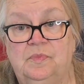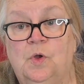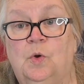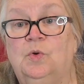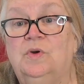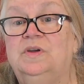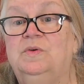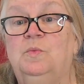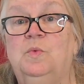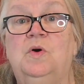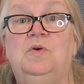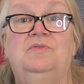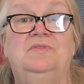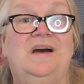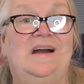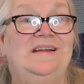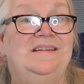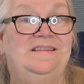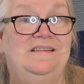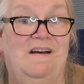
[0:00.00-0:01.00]
or it won't
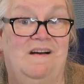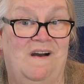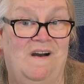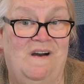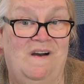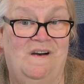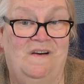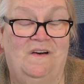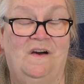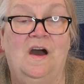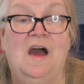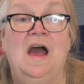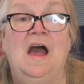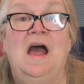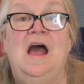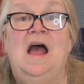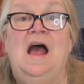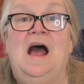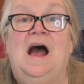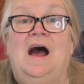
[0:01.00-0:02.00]
light at all,
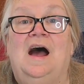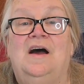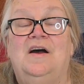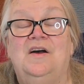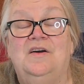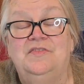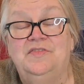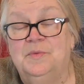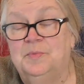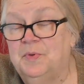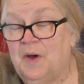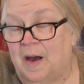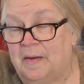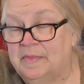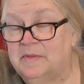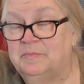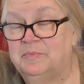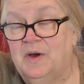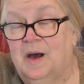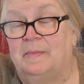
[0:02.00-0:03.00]
the
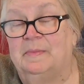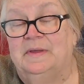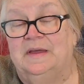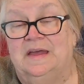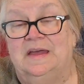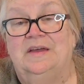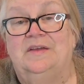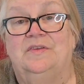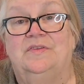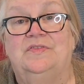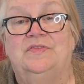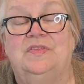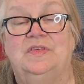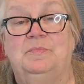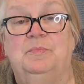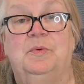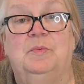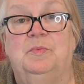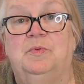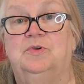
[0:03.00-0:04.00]
problem probably is the
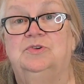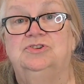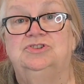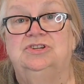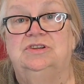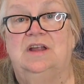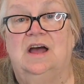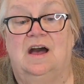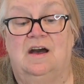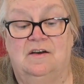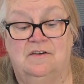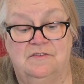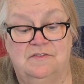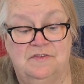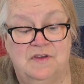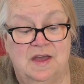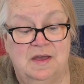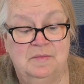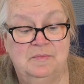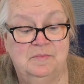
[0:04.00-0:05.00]
proportion of
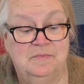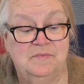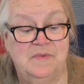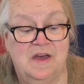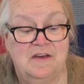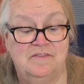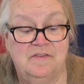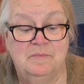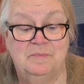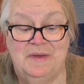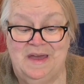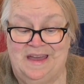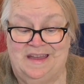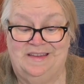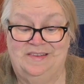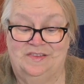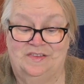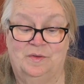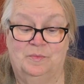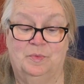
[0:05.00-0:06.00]
a
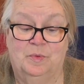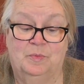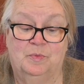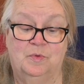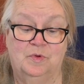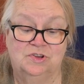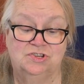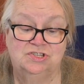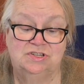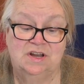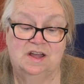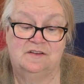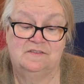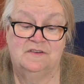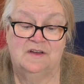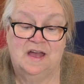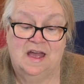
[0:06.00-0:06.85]
base, the proportion of